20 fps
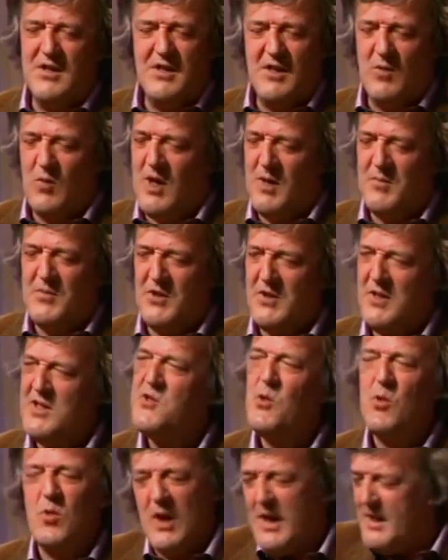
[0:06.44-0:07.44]
I don't know why I'm doing
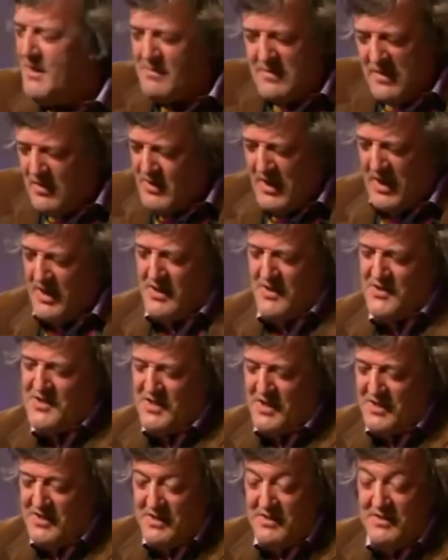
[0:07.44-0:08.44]
this. All right, okay, you're
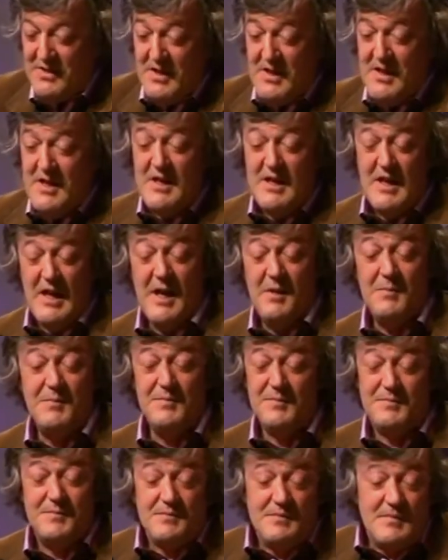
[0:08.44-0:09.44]
signed in.
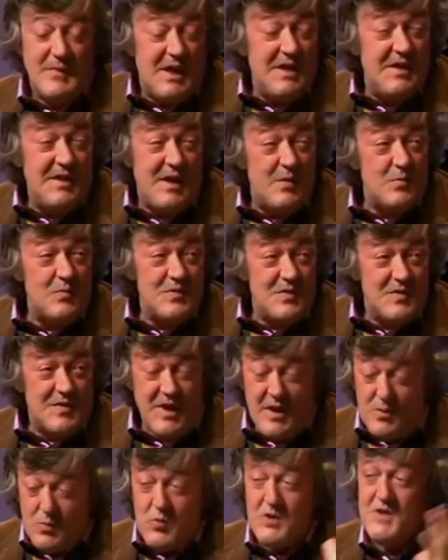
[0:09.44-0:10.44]
And
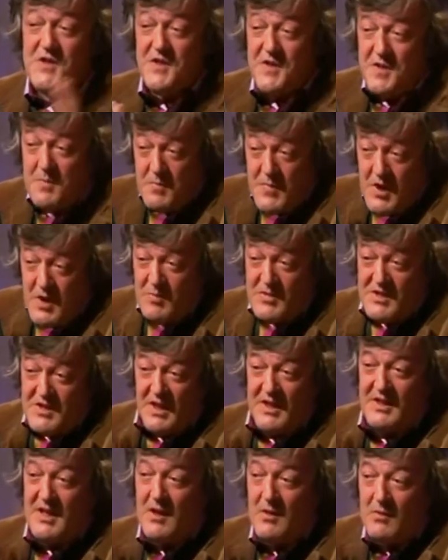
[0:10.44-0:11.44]
that was the moment
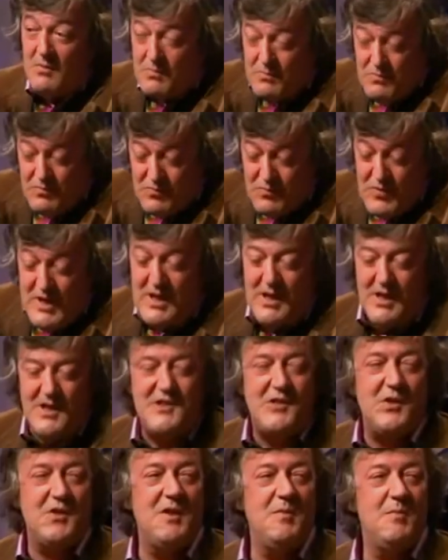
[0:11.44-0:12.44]
I now
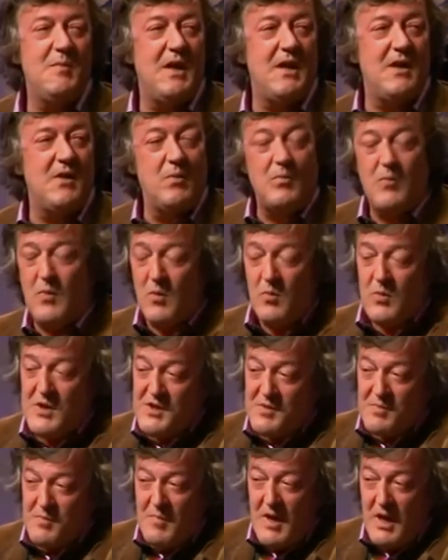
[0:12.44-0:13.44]
realize, looking back, on
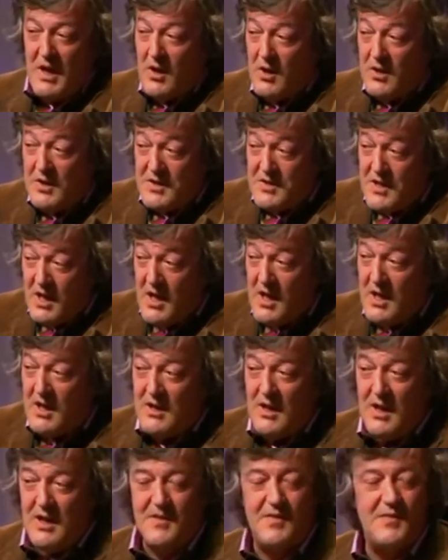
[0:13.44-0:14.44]
which my entire
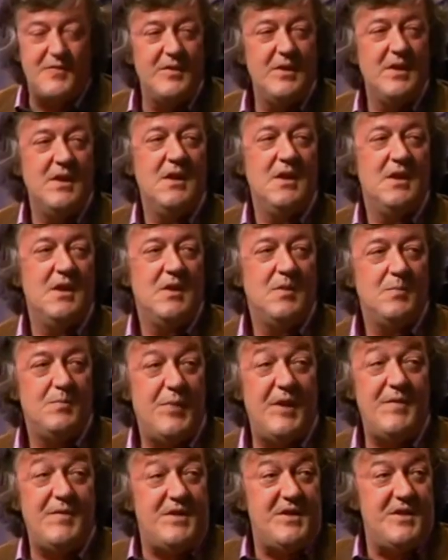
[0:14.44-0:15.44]
life
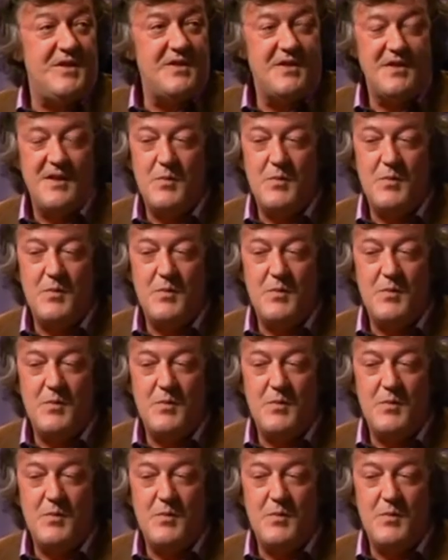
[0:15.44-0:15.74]
pivoted.